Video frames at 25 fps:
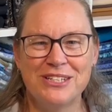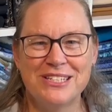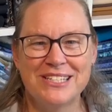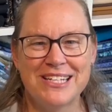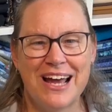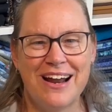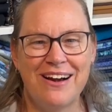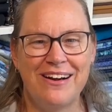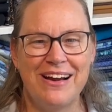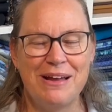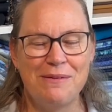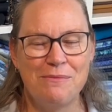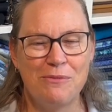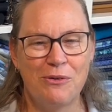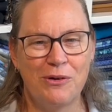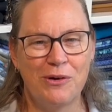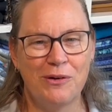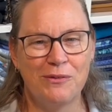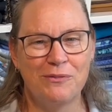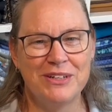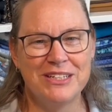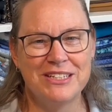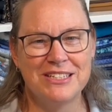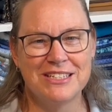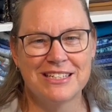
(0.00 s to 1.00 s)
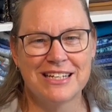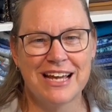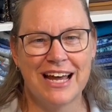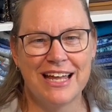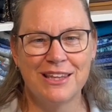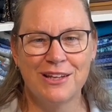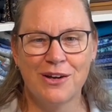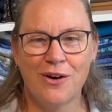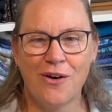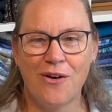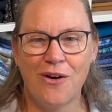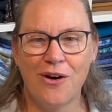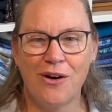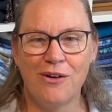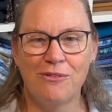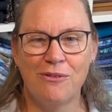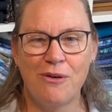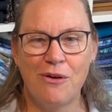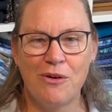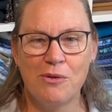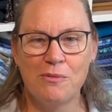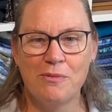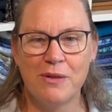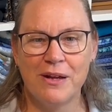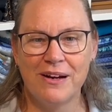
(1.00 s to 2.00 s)
Saturday morning. We just got in the car,
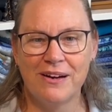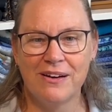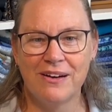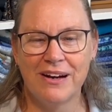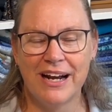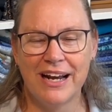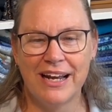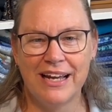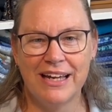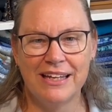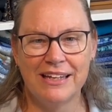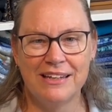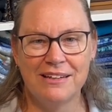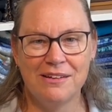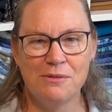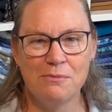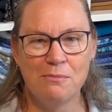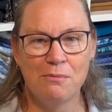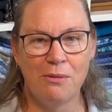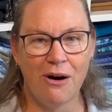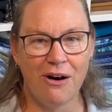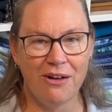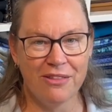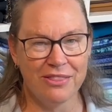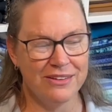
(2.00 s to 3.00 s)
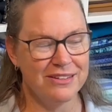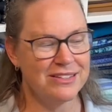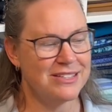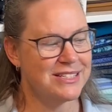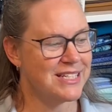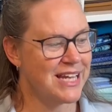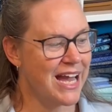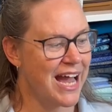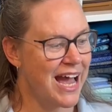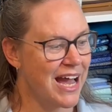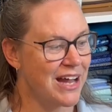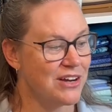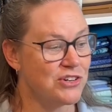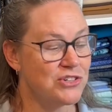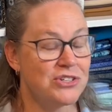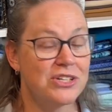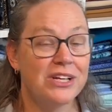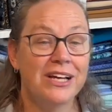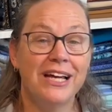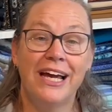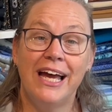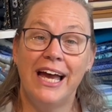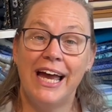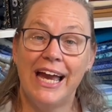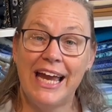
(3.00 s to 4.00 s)
rode up there, and bought this stash.
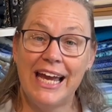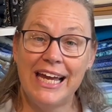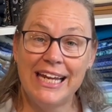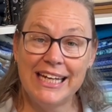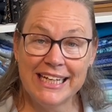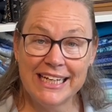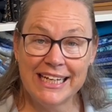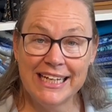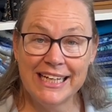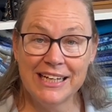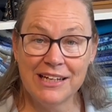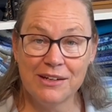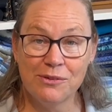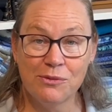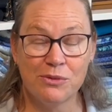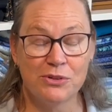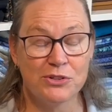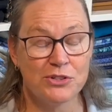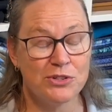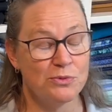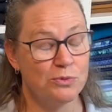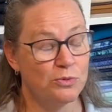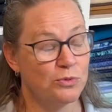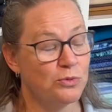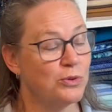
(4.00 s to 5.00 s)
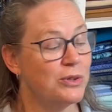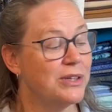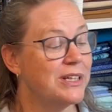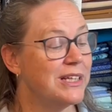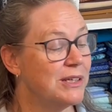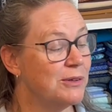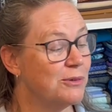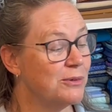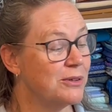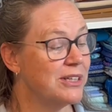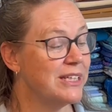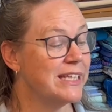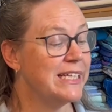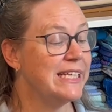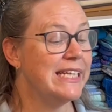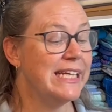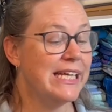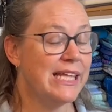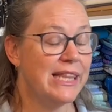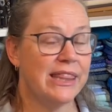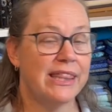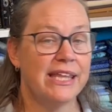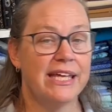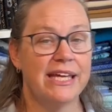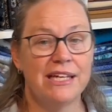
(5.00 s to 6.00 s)
And in it were some really, really
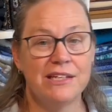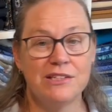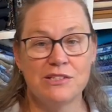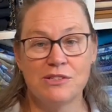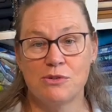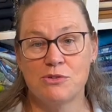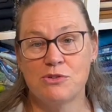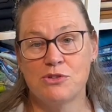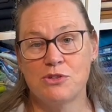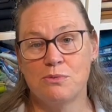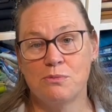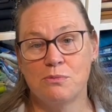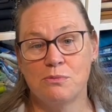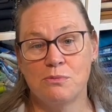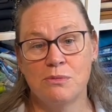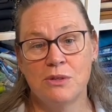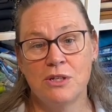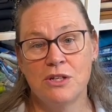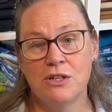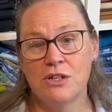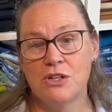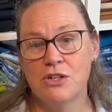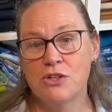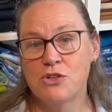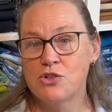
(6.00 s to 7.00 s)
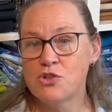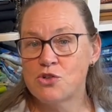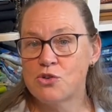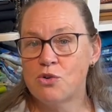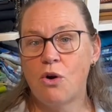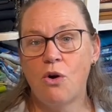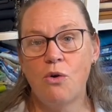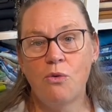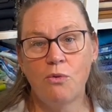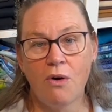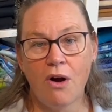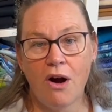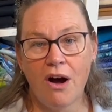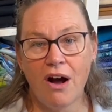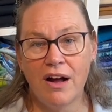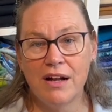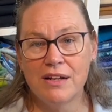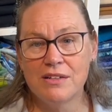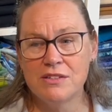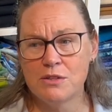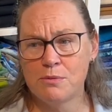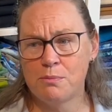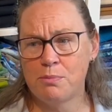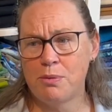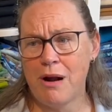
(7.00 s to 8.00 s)
neat things. There were some scroll
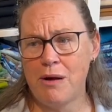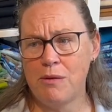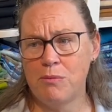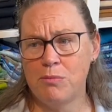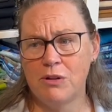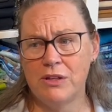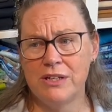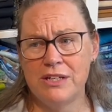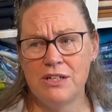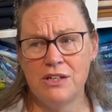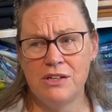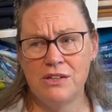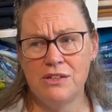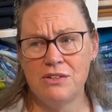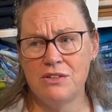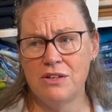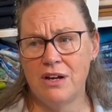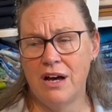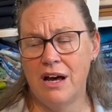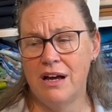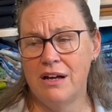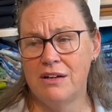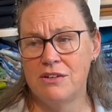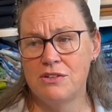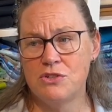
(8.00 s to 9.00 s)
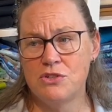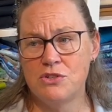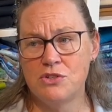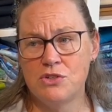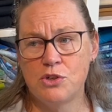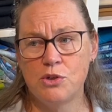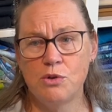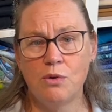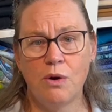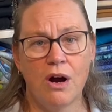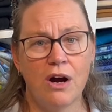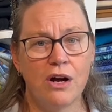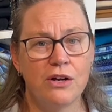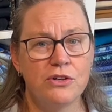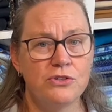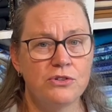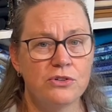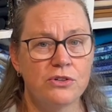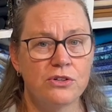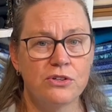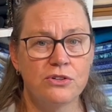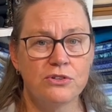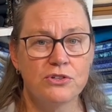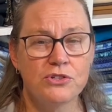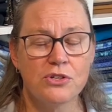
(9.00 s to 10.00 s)
rods, probably
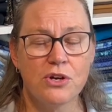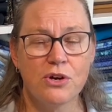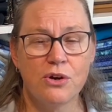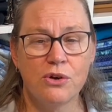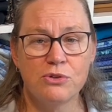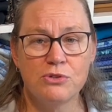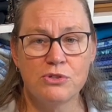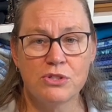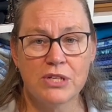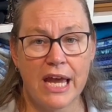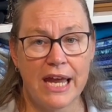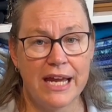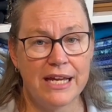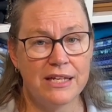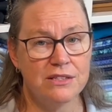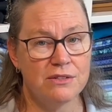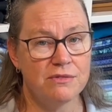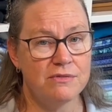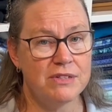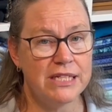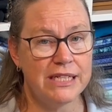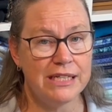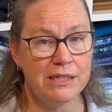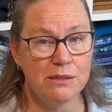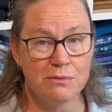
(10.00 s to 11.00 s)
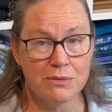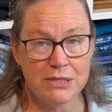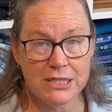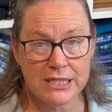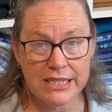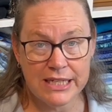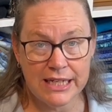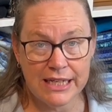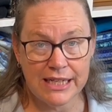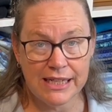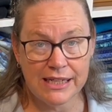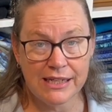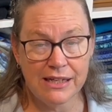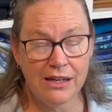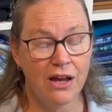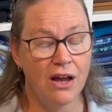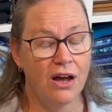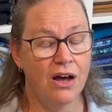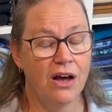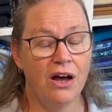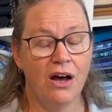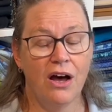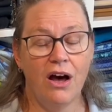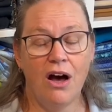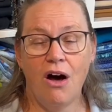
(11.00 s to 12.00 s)
200 or so skeins of DMC,
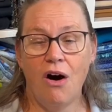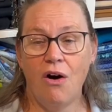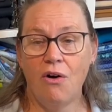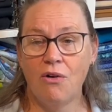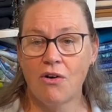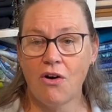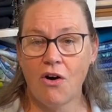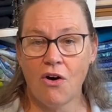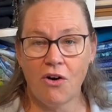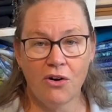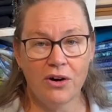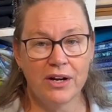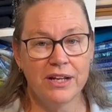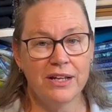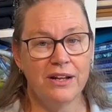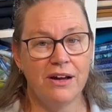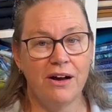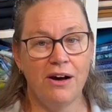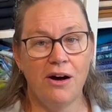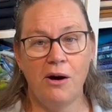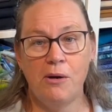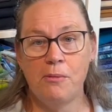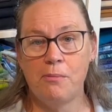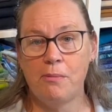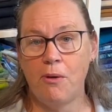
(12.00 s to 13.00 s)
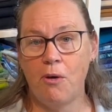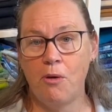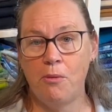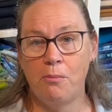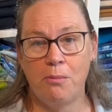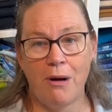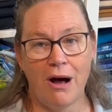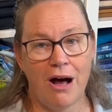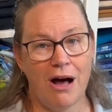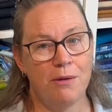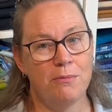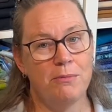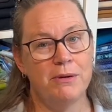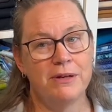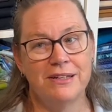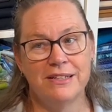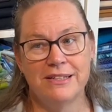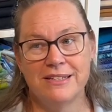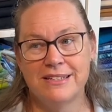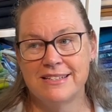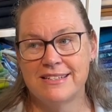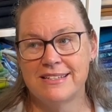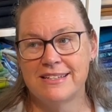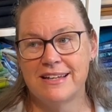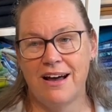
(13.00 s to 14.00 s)
all carded up on
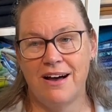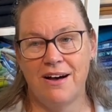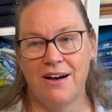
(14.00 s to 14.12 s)
bobbins.